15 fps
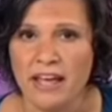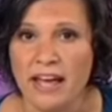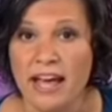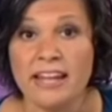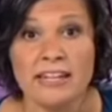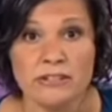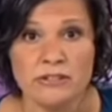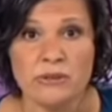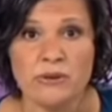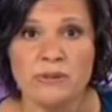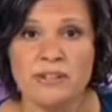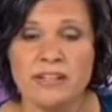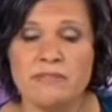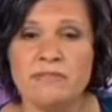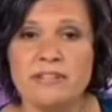An
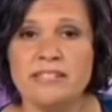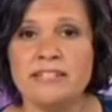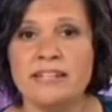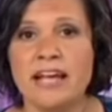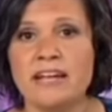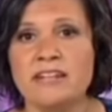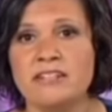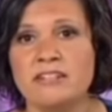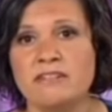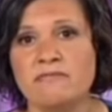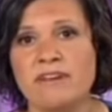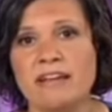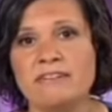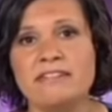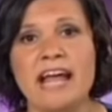internal investigation
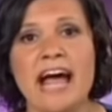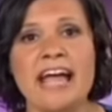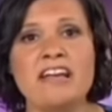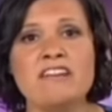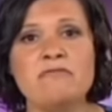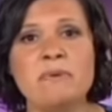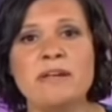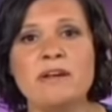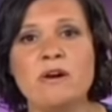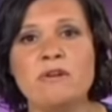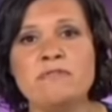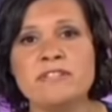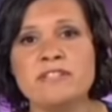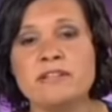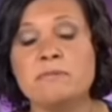found an AFP
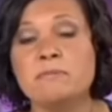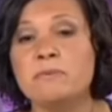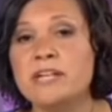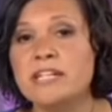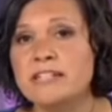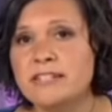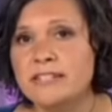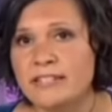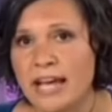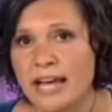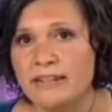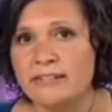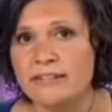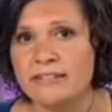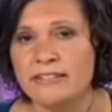officer breached
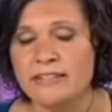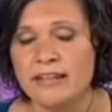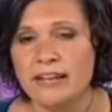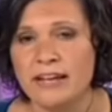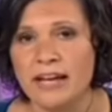standards